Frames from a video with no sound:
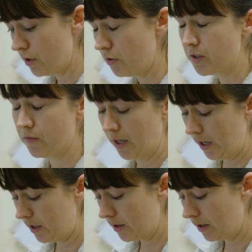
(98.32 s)
the use of a
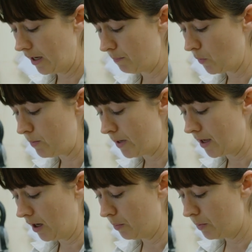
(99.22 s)
cake um, that we
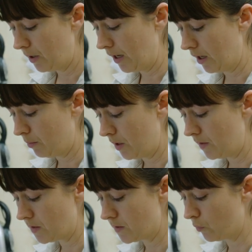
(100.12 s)
make up, um, and
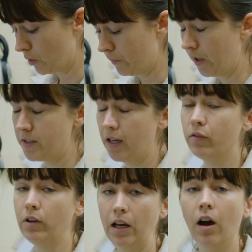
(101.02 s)
this is fortified to have
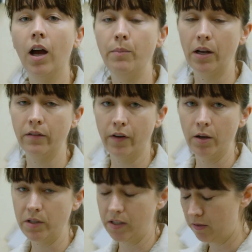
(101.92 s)
a really high amount of
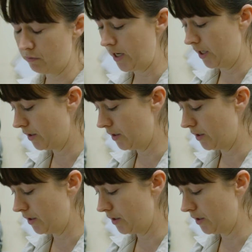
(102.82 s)
vitamin D3 in